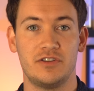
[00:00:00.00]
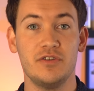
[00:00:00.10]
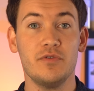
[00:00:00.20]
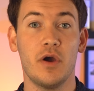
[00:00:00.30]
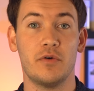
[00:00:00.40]

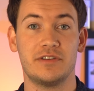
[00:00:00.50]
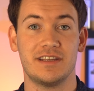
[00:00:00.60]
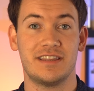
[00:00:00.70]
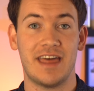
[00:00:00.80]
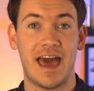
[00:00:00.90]
Do note
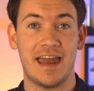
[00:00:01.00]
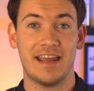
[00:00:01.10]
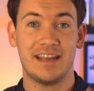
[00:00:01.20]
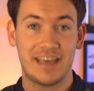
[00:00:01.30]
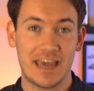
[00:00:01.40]
that
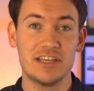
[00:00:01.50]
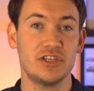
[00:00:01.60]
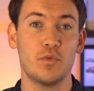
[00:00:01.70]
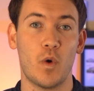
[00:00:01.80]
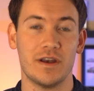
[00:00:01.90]
in
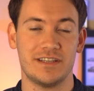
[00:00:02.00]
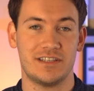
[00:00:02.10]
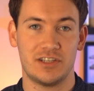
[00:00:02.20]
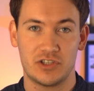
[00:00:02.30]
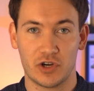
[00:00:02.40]
case you
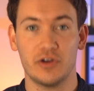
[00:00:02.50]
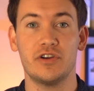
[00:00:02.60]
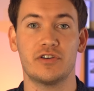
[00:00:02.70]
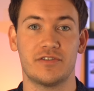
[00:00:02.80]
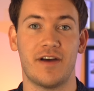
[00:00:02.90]
wanted to
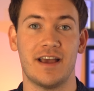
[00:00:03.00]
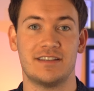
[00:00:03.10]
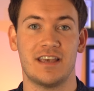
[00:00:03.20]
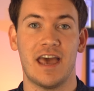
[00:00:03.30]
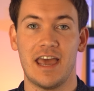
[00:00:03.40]
turn your
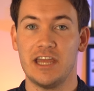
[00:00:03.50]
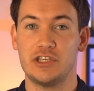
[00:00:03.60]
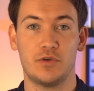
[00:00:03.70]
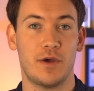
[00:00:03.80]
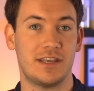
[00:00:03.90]
device
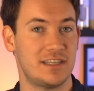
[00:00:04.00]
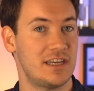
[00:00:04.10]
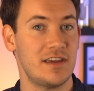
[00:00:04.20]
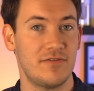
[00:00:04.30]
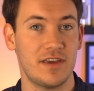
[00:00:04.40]
into a
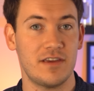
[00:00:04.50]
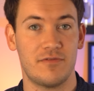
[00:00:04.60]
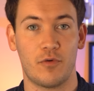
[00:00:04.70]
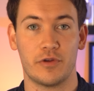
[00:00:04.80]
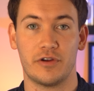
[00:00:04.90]
TV
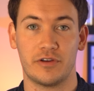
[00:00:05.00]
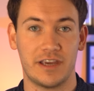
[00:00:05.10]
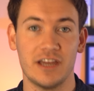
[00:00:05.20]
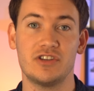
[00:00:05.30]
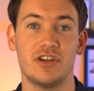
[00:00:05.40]
for your
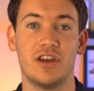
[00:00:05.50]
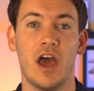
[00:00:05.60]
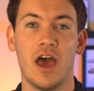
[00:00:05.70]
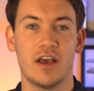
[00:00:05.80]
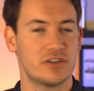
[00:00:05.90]

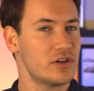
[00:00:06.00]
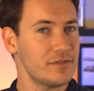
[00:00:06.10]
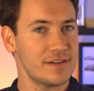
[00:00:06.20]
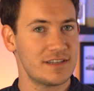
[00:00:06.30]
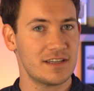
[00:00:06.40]
kitchen,
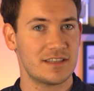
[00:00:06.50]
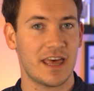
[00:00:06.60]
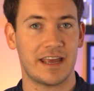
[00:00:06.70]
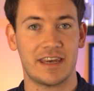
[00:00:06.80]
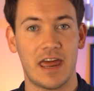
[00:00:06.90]
services
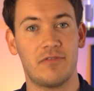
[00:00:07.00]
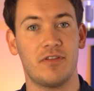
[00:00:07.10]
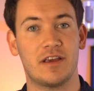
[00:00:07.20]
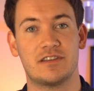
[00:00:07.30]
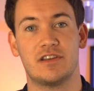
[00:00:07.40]
like
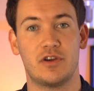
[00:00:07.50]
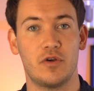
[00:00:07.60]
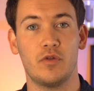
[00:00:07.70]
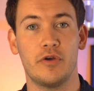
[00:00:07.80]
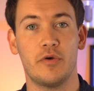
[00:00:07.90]
Netflix and
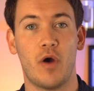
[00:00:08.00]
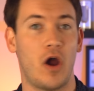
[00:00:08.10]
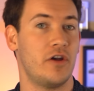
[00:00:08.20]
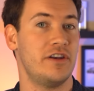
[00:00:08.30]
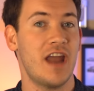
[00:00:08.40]
Hulu
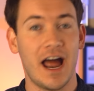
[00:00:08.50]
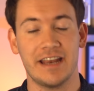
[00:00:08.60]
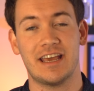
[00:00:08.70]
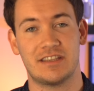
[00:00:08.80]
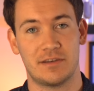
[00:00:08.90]
are
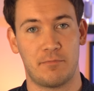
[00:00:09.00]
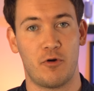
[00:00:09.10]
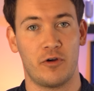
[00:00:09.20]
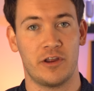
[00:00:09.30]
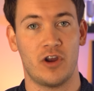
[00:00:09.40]
not yet
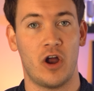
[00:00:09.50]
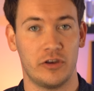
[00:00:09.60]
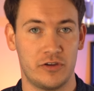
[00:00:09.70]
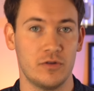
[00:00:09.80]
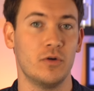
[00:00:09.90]
supported
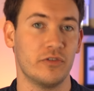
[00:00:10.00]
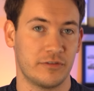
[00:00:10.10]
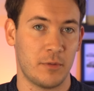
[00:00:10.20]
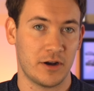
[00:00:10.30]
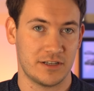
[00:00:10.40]
on Google
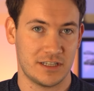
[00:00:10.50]
Smart